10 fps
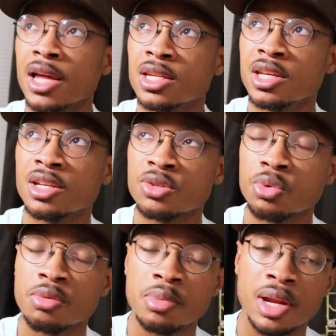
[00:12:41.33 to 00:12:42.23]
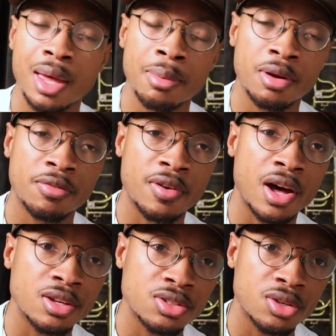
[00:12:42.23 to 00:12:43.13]
ideas we've been able to
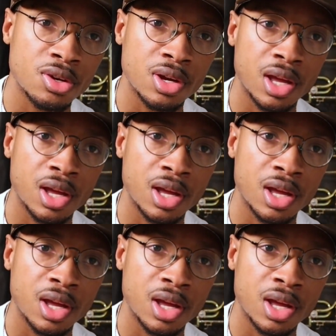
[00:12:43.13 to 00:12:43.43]
foster,